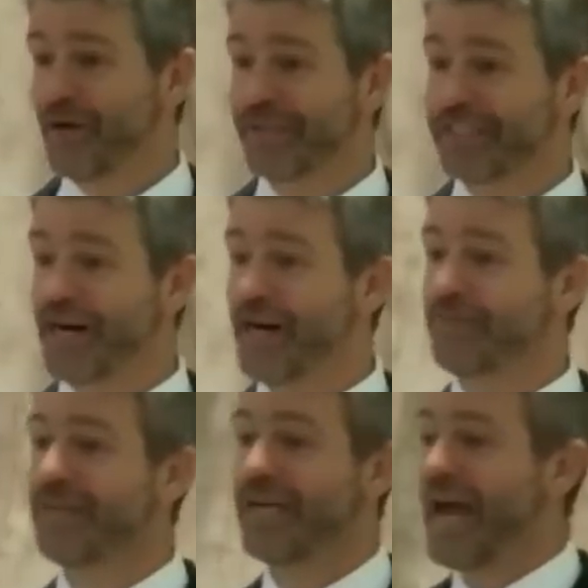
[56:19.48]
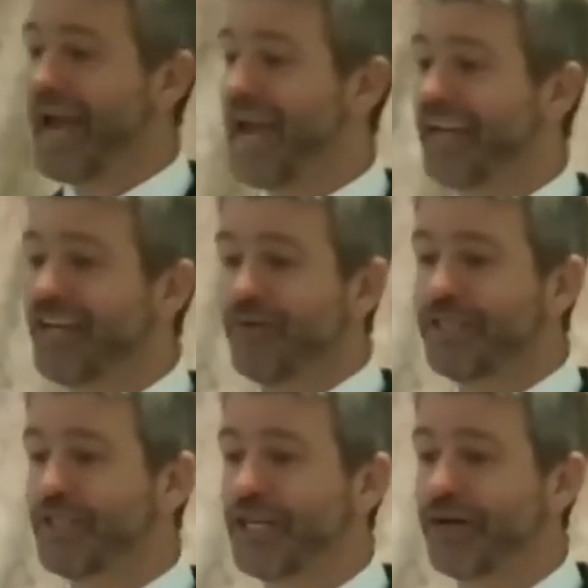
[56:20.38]
who had come and
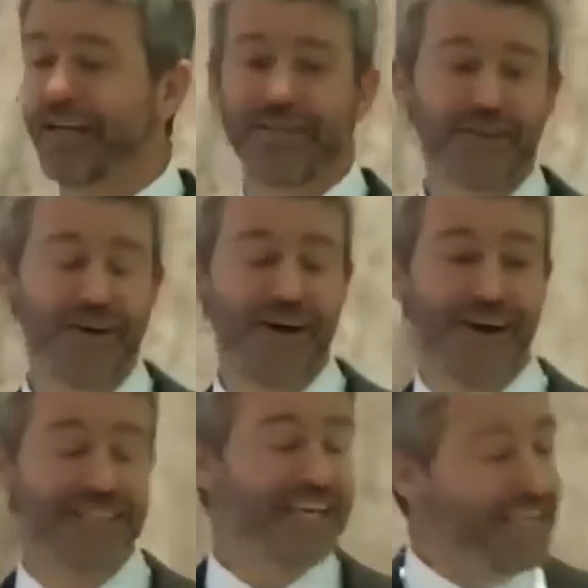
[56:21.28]
regenerated their heart,